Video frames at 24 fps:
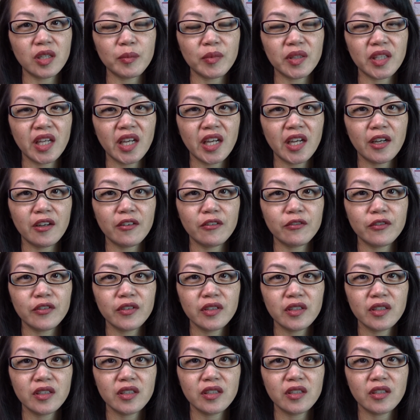I mean, they have
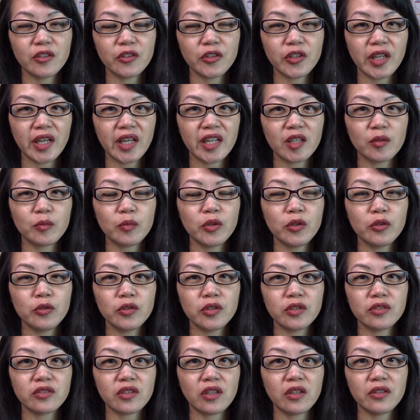organic
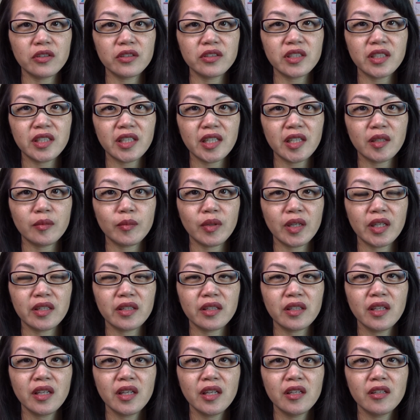produce all the time,
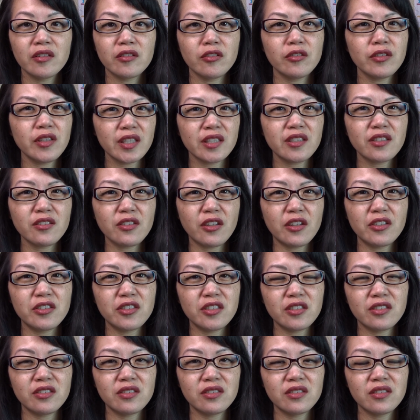and they're like the
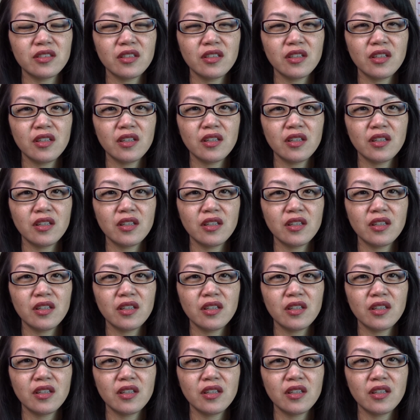largest